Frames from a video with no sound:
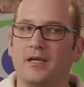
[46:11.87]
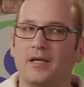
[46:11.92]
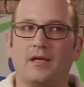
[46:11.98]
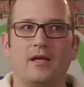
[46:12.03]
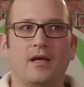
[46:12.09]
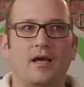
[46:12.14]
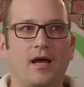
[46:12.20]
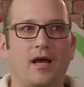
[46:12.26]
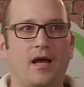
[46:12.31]

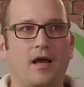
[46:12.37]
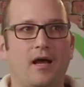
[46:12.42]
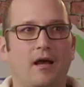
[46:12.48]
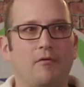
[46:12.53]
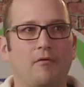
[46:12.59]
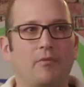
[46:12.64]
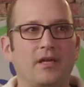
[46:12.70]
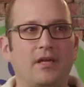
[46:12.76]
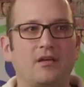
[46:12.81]
uh,
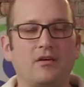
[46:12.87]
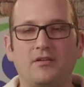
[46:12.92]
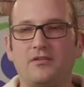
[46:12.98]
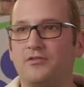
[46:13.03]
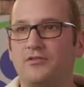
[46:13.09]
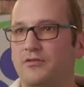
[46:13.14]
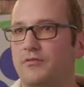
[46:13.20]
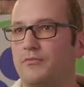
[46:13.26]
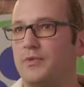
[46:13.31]
we, couldn't
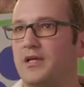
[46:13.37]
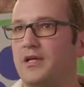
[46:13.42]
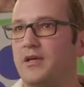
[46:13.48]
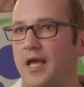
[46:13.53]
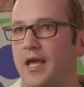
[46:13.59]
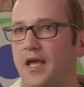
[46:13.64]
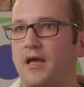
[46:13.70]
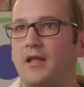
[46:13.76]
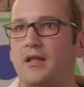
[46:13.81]
do, we
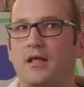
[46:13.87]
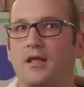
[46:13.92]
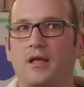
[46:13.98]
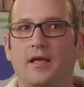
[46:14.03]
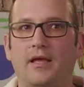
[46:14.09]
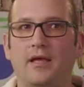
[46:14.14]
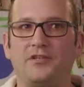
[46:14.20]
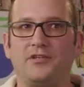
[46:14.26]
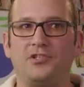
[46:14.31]
can
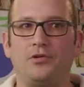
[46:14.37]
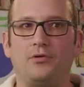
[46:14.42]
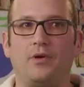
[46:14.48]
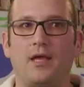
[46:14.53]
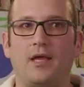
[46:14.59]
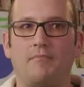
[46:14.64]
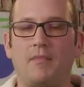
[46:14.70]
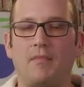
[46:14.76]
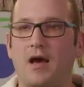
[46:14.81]
issue
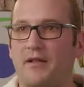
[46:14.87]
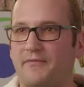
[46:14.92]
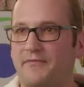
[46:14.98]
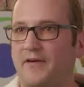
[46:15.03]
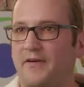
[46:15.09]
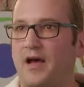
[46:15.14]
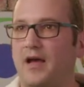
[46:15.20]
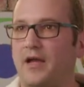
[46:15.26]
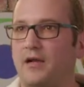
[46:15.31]
a
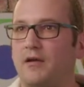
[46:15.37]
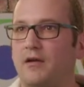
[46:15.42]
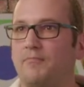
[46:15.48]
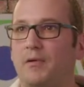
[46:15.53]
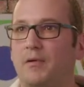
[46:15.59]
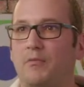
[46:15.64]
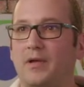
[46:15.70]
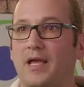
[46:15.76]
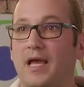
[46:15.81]
modifier,
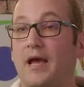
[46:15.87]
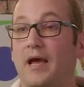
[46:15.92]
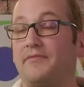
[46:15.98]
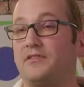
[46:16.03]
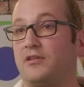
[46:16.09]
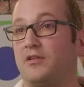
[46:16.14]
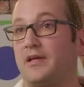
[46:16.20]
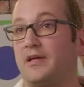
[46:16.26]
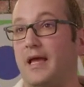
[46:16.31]
but we have to
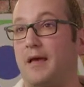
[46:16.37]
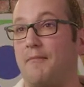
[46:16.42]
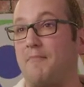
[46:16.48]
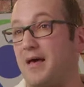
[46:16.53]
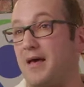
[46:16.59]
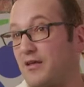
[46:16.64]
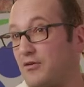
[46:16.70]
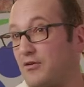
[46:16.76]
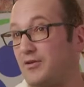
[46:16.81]
look at
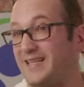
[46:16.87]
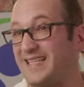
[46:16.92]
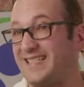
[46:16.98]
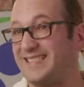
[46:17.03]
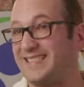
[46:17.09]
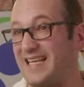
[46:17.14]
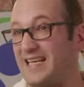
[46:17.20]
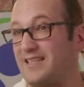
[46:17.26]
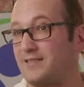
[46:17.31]
medical
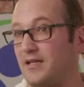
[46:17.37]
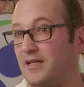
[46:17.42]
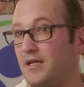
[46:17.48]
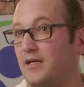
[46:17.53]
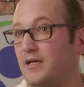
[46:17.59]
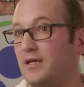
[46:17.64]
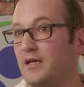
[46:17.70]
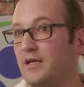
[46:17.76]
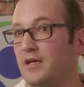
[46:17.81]
necessity.
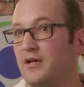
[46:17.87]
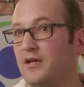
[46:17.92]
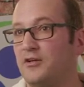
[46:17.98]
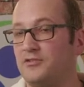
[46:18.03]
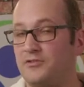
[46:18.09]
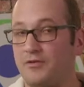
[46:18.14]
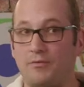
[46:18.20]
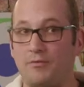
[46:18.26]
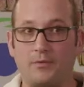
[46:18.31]

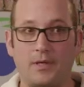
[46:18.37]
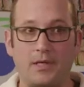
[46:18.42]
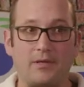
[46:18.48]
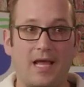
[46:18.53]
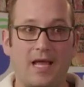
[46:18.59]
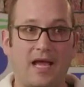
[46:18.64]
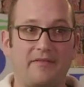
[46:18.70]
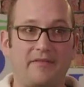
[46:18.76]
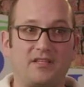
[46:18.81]
So we would
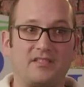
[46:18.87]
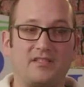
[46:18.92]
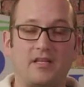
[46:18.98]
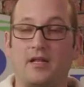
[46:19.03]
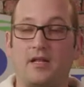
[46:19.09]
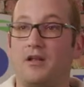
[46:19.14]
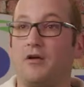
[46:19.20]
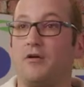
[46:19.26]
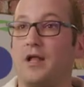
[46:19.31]
have to send
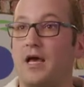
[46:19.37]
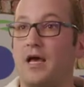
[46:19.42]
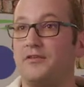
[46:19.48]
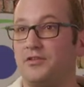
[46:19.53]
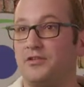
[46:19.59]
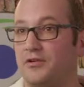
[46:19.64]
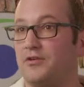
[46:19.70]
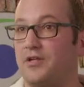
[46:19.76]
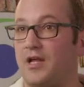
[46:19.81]
a note out
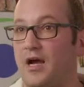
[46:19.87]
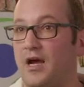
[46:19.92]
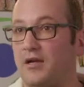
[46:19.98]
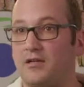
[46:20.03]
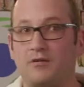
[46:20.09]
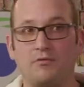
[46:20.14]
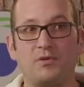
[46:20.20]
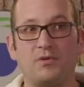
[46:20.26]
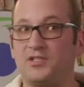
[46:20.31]
to your
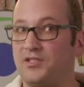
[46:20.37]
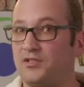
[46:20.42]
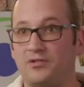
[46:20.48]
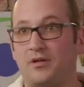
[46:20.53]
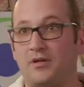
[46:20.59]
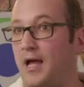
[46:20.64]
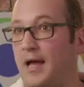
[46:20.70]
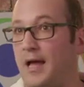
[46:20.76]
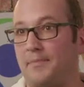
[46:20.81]
doctor, which you,
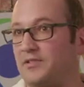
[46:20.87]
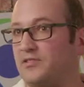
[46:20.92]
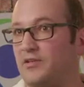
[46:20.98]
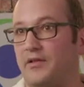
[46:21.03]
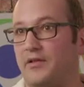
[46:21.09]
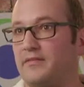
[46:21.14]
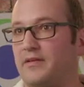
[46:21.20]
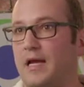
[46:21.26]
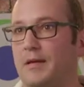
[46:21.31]
happens
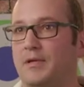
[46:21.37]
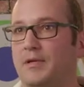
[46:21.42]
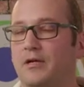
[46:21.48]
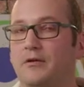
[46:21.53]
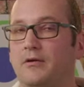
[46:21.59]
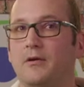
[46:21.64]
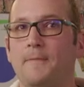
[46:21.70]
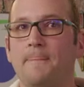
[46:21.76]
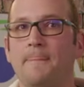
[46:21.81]
all the time here,
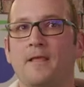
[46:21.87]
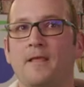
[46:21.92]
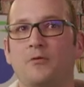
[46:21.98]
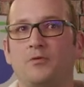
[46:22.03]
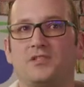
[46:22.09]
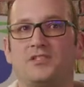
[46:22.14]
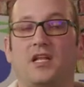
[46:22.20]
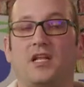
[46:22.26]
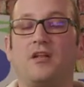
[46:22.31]
we
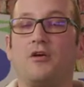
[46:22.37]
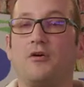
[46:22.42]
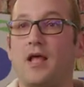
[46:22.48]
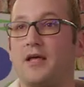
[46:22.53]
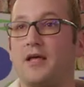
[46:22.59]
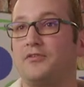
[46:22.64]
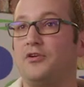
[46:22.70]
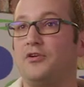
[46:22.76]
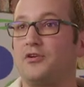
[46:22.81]
send a note
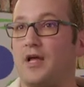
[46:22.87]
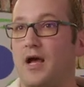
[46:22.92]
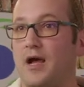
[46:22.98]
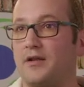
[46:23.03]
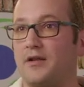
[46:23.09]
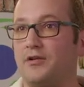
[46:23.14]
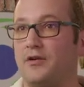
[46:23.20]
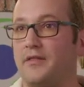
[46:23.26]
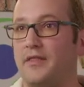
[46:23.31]
out to your
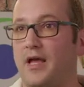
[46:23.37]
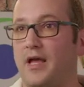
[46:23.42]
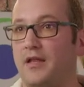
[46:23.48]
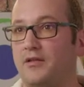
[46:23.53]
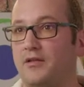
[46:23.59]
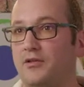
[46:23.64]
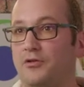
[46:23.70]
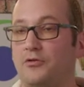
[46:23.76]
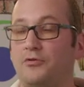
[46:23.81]
doctor that
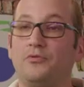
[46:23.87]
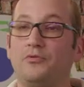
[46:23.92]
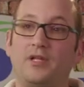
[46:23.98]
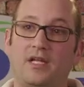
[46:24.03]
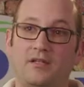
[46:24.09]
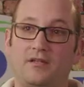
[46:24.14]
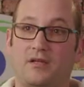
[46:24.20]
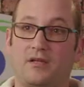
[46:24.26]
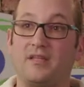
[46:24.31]
you
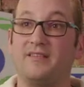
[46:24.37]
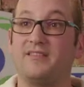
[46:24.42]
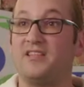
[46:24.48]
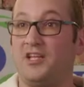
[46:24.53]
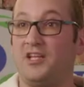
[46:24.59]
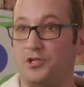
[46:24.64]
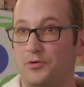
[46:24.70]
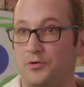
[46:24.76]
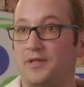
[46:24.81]
need to
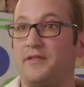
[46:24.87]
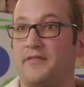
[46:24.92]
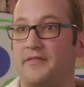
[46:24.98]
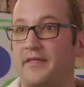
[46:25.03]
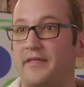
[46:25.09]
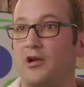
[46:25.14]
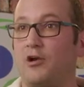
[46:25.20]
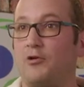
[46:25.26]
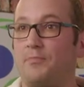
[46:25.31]
continue into
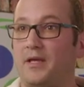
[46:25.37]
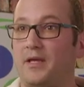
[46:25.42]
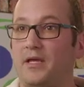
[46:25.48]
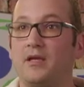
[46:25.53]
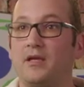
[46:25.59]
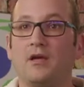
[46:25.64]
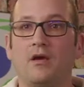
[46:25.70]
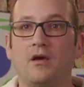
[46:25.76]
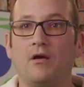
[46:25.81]
therapy
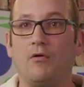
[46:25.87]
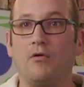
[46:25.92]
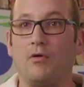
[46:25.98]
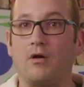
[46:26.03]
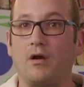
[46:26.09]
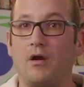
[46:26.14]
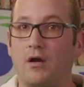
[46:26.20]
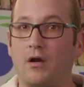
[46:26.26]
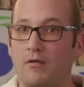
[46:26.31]

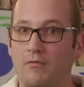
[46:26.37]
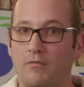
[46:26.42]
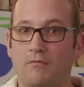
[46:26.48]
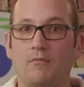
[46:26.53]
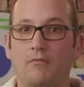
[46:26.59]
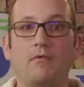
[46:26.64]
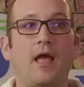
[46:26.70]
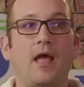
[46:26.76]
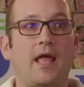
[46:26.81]
or
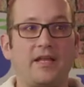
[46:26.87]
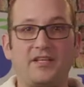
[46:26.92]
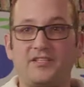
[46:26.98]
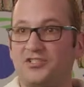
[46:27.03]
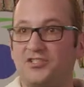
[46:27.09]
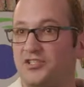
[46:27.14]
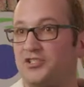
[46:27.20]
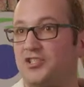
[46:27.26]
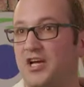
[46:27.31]
any
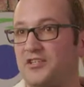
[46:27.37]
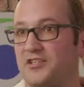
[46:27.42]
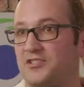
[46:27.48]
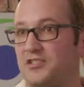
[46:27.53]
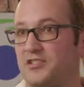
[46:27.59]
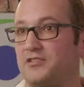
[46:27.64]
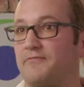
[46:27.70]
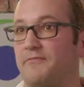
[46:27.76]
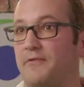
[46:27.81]

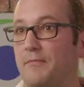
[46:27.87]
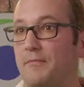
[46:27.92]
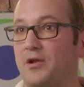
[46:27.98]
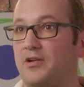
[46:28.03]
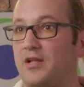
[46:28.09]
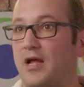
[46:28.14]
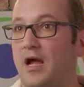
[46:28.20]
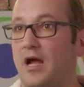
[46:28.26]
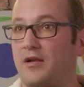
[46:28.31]
suggestions from your
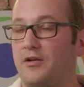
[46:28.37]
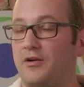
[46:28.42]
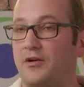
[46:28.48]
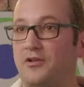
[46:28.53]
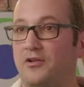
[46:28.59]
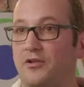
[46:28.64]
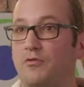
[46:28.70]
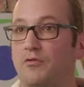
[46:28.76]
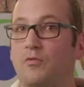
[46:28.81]
doctor.
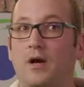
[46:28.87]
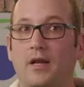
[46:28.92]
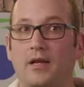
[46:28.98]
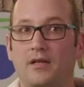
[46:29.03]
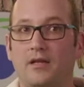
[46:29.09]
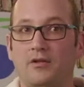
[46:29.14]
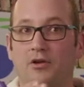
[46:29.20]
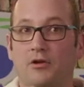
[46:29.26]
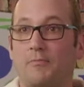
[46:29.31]
Do you want
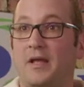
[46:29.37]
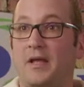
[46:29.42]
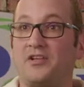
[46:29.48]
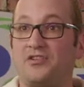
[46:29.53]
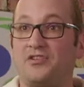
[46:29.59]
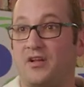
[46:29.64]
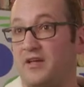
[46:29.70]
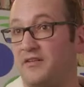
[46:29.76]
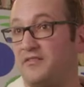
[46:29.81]
your patient
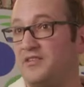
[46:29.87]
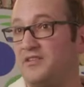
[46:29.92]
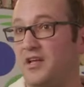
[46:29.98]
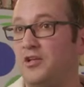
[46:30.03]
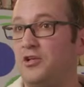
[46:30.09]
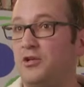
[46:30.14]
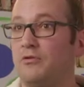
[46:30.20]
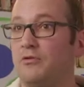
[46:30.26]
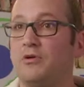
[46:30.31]
to
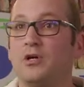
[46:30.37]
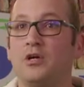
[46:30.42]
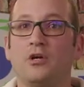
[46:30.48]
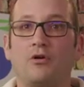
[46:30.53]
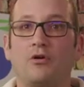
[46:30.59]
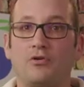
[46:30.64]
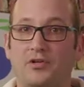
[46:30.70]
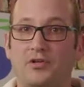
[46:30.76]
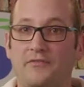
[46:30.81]
continue
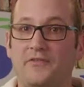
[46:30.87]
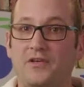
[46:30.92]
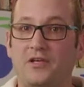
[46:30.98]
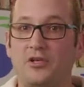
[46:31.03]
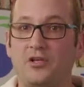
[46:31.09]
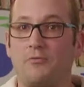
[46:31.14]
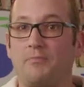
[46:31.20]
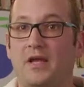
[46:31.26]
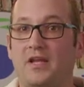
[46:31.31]
or do you feel
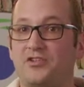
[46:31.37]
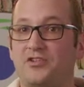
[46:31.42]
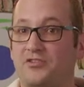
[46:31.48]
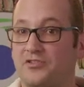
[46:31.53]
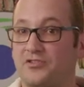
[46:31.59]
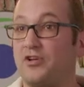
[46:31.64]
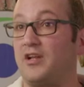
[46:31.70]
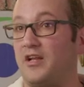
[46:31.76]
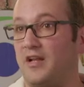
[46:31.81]
your patient is
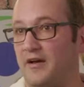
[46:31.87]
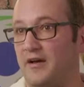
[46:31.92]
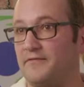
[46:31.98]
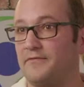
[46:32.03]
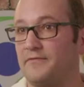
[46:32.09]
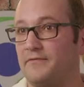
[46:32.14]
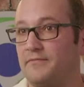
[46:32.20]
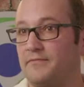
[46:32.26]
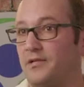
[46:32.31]
good enough?
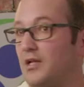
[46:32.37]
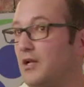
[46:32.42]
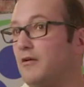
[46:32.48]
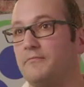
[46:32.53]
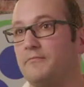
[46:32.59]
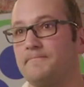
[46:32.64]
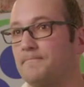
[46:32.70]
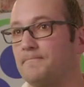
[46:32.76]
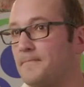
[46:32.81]
You know,
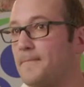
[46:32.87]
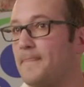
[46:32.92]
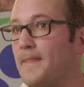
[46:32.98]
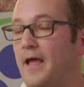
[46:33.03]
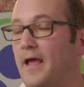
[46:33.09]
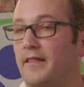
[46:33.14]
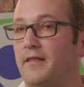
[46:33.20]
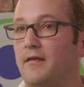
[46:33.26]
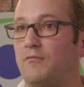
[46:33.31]

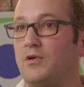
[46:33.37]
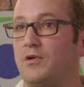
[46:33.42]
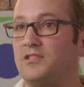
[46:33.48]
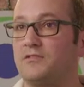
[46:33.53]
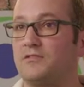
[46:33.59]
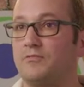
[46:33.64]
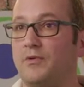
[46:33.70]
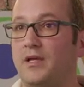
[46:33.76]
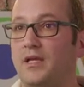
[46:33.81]
and then
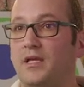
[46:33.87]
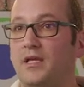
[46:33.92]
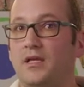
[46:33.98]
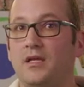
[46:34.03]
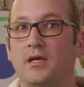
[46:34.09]
once we